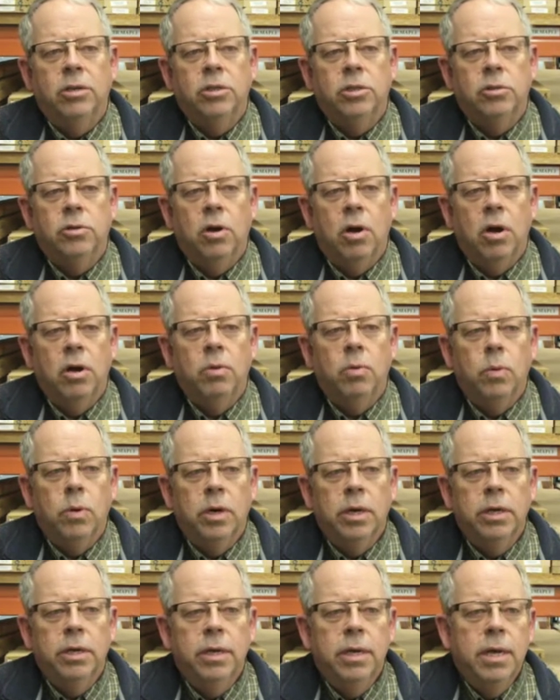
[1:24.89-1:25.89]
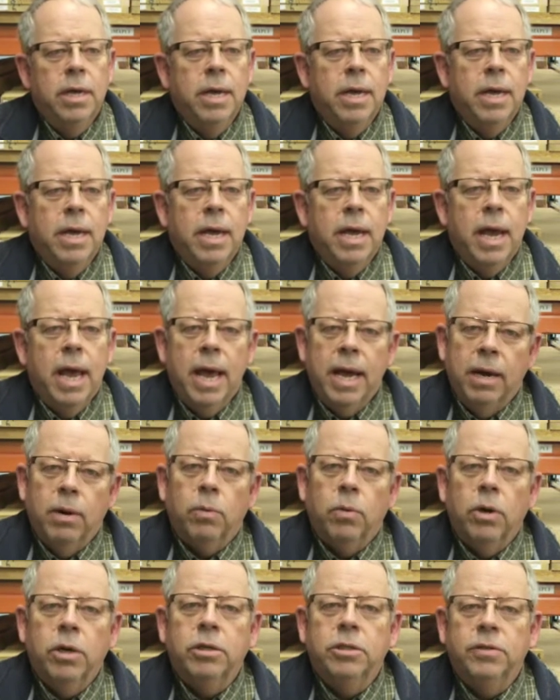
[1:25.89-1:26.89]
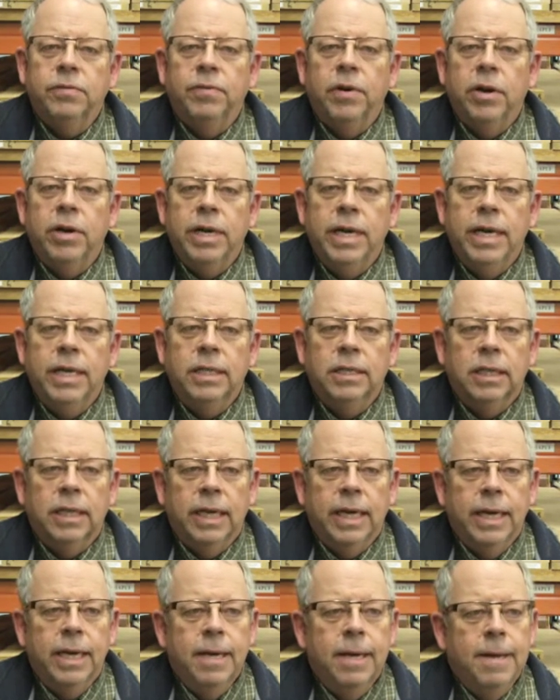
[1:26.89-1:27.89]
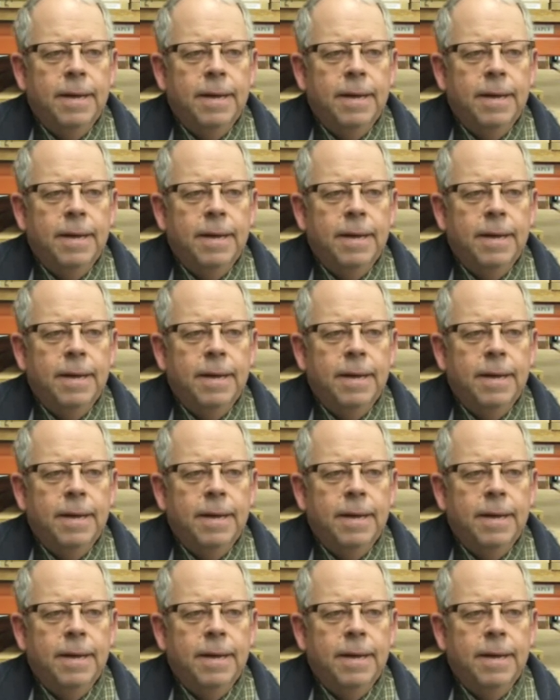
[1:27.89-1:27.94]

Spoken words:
strong wood, and it works very easily.